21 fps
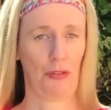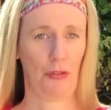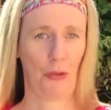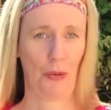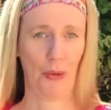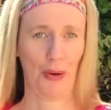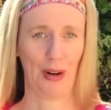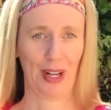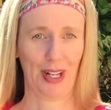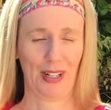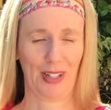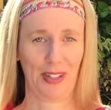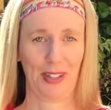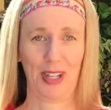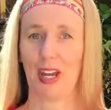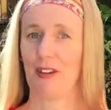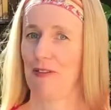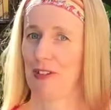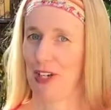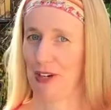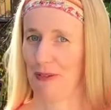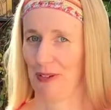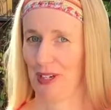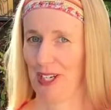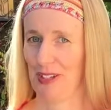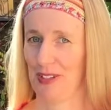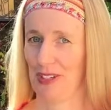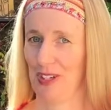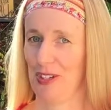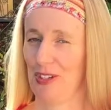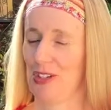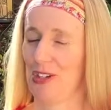for safety
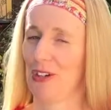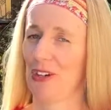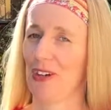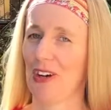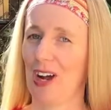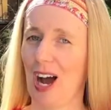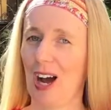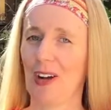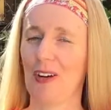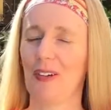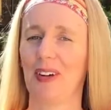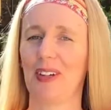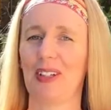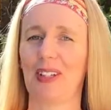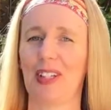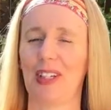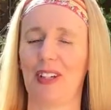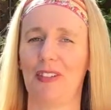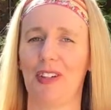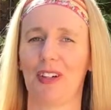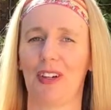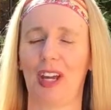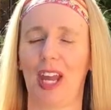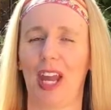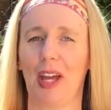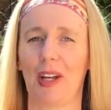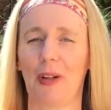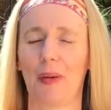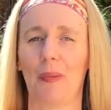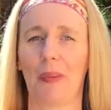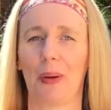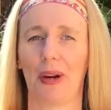reasons, you're not going to leave your
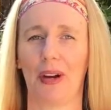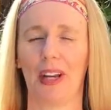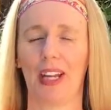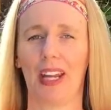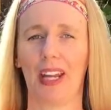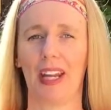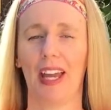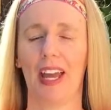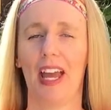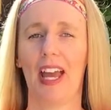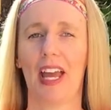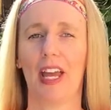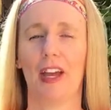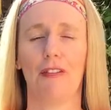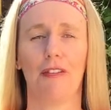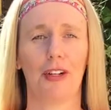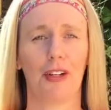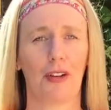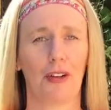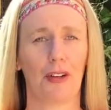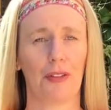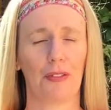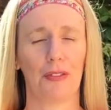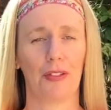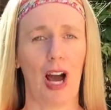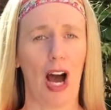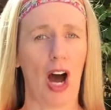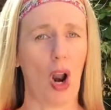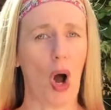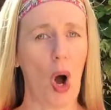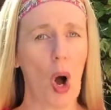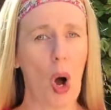candle burning if you're
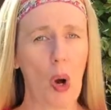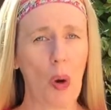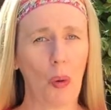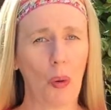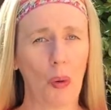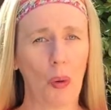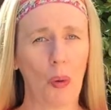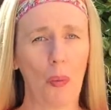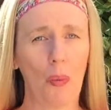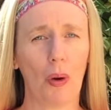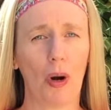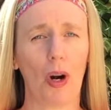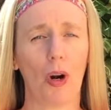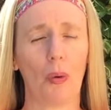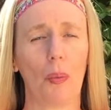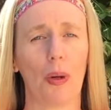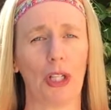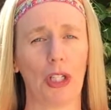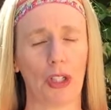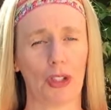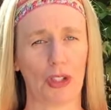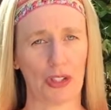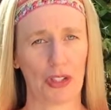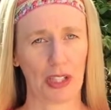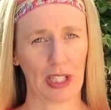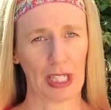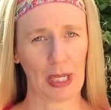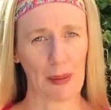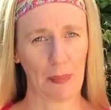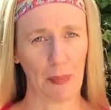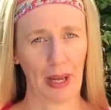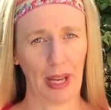not home or when you're
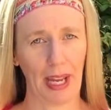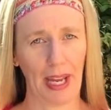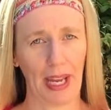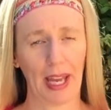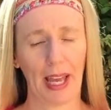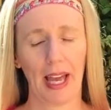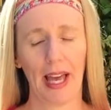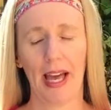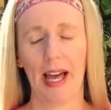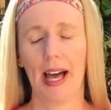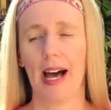sleeping.